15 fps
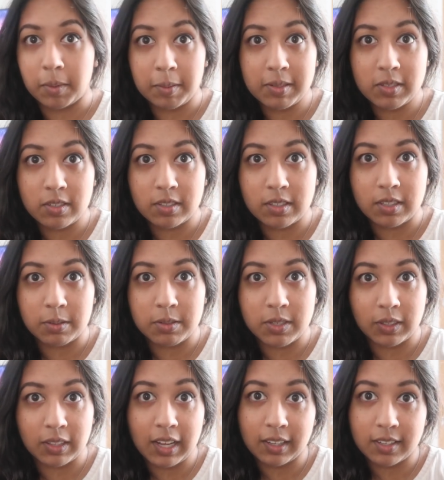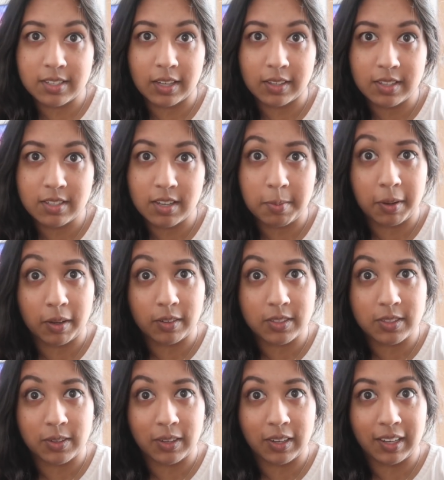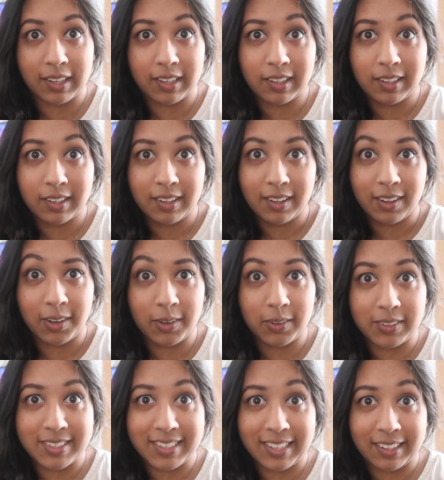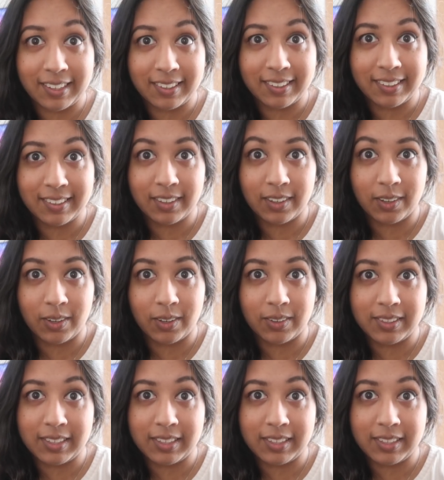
maybe it's just because I was doing that because now this eyebrow looks too high. Oh dear. Oh